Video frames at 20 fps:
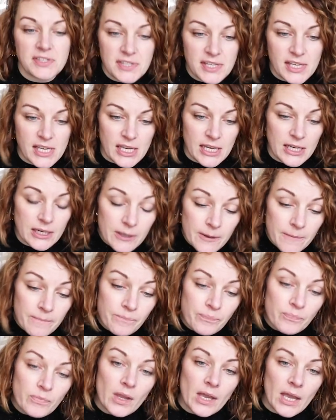seen.
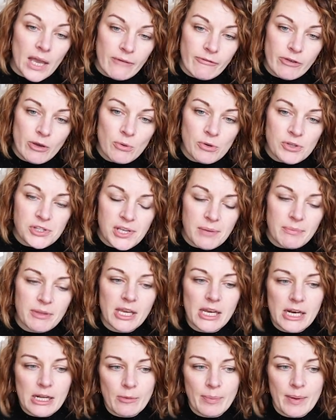If you want
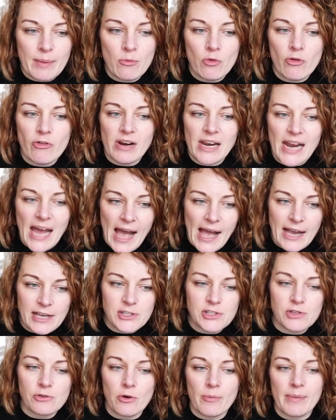something a little bit more
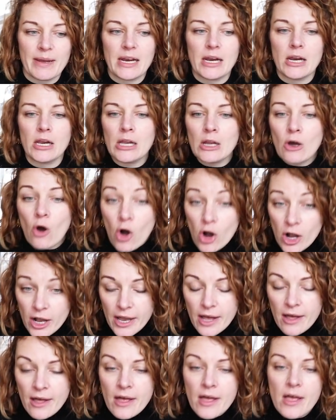relaxed or a bit
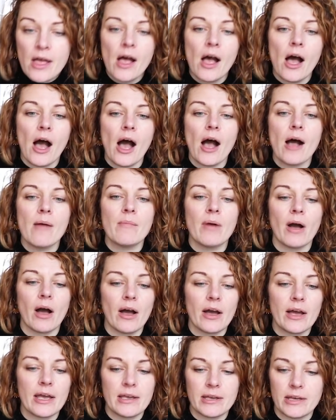longer,
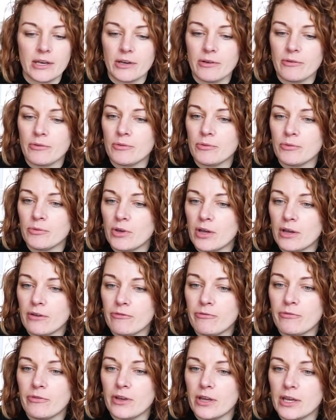I
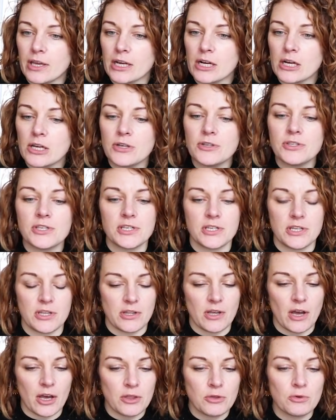have included,
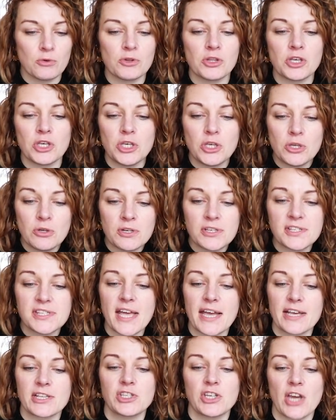I thought the
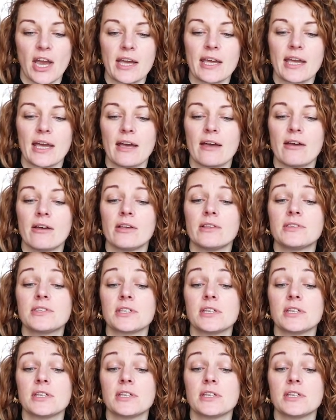unisex jacket